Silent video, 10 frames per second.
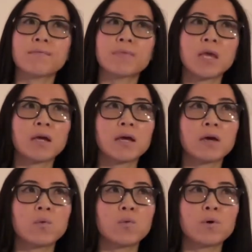
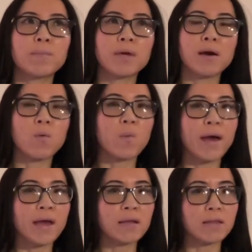think would be a
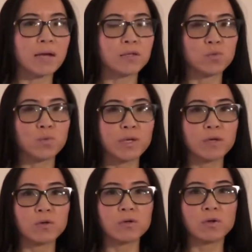way that we
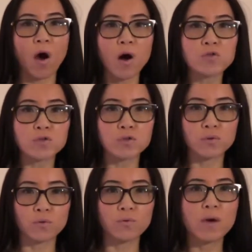could all
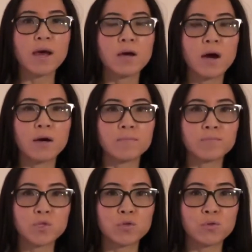do
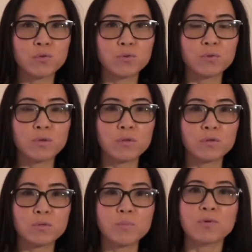to
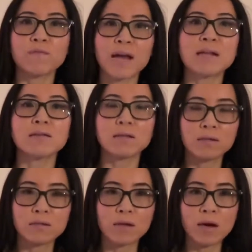prevent
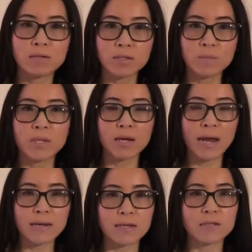something
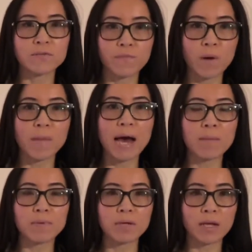like this from
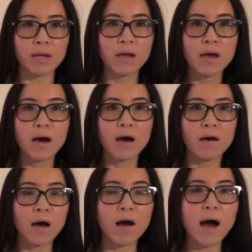happening
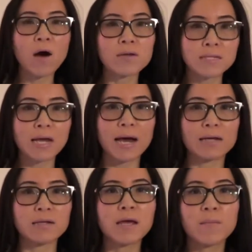on our
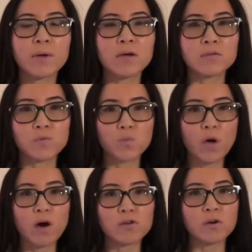side? Because we
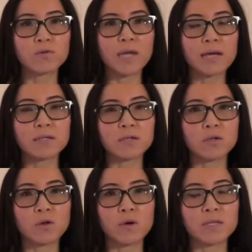all know that,
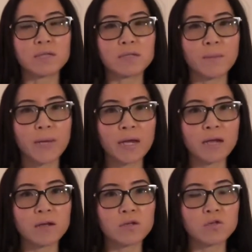it is a big
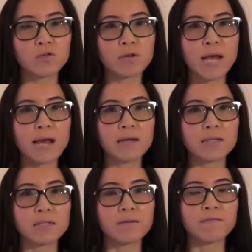industry and
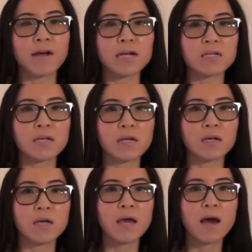it's
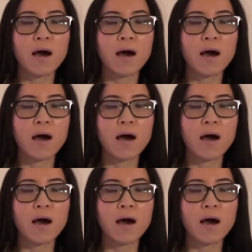affecting